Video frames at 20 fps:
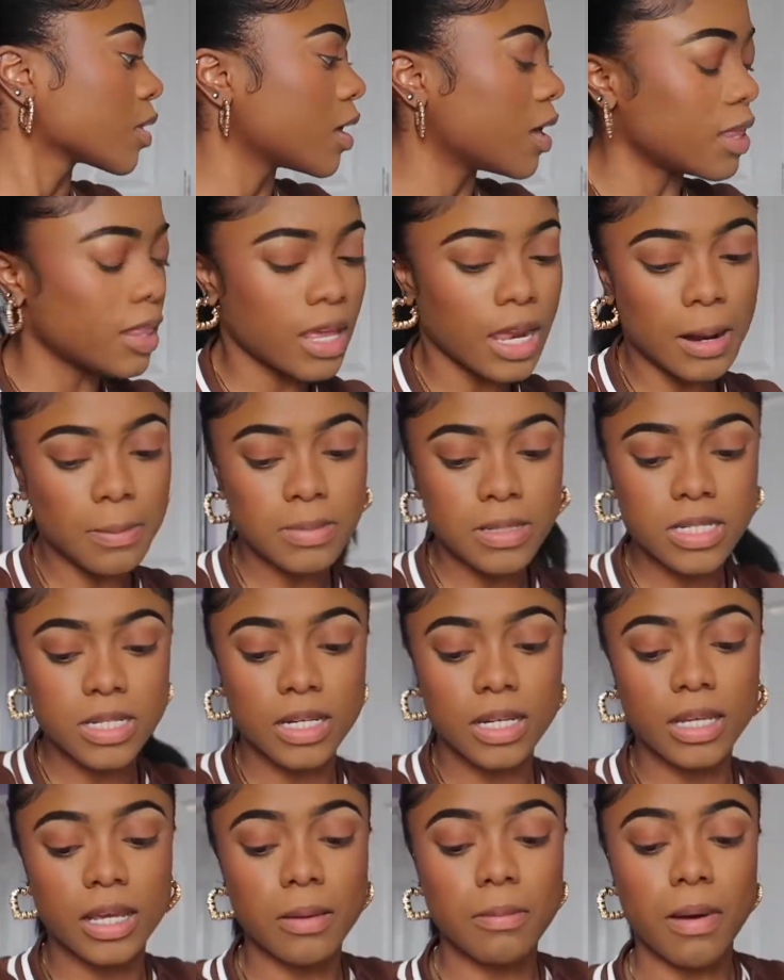And then I'm just
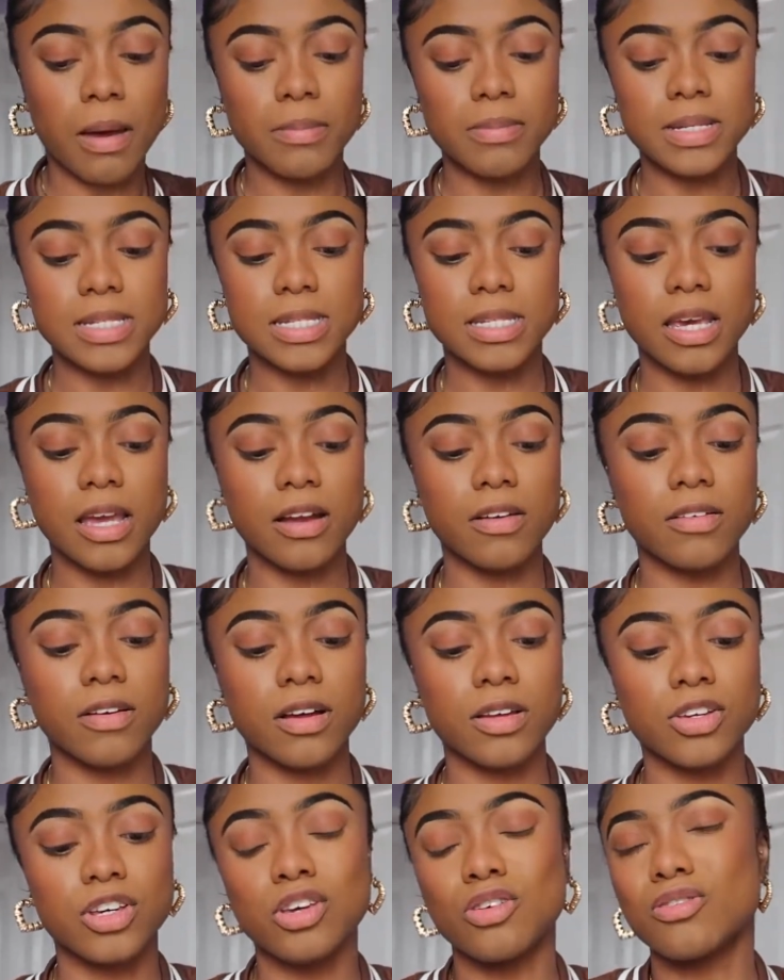gonna get my
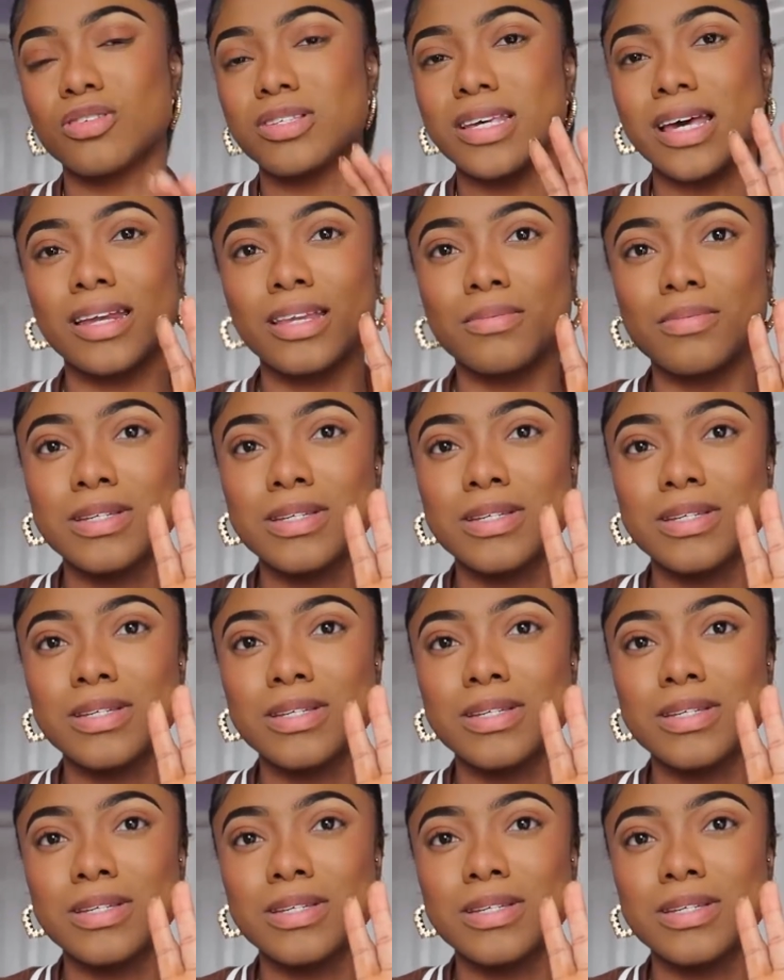mascara. You can use any